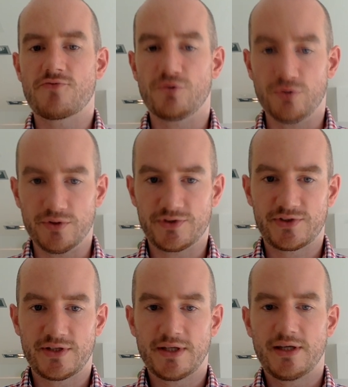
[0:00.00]
rules,
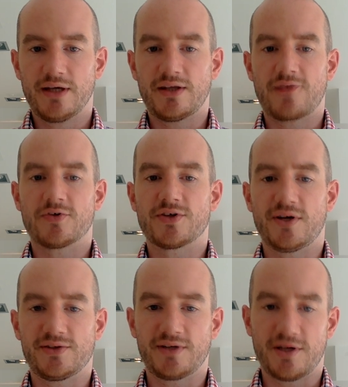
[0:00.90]
and
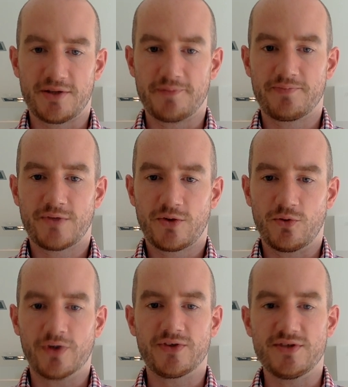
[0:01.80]
advertising on them
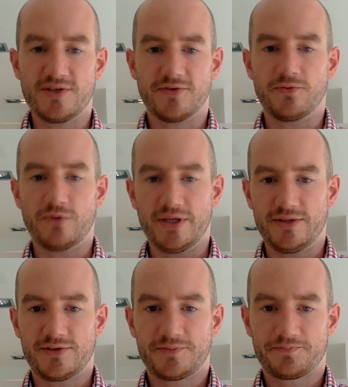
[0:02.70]
works in different
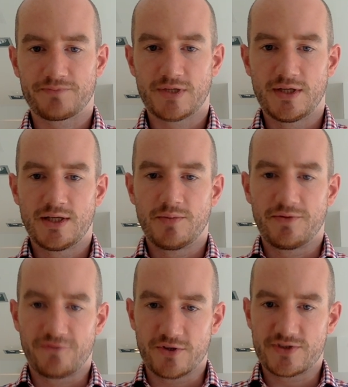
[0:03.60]
ways. But
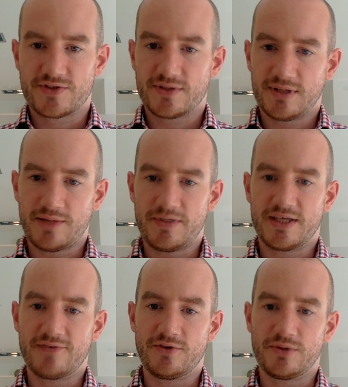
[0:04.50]
first, let me
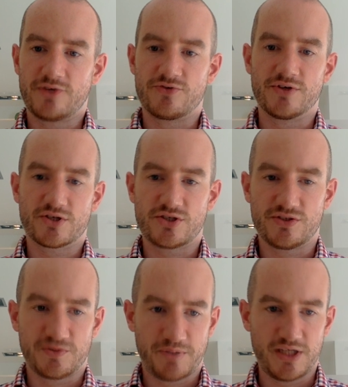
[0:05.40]
give you an introduction
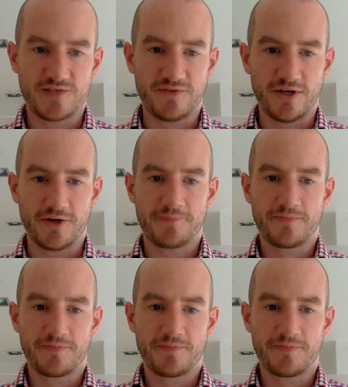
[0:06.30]
to PageFair